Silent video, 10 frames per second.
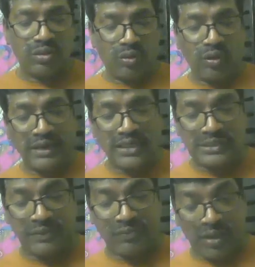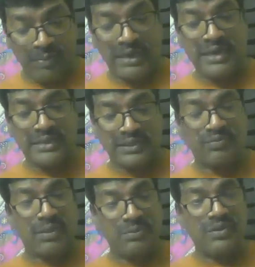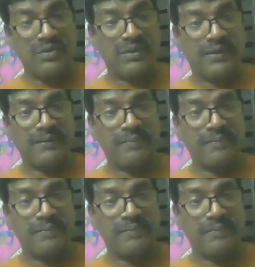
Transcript: Or letters of commendation from you.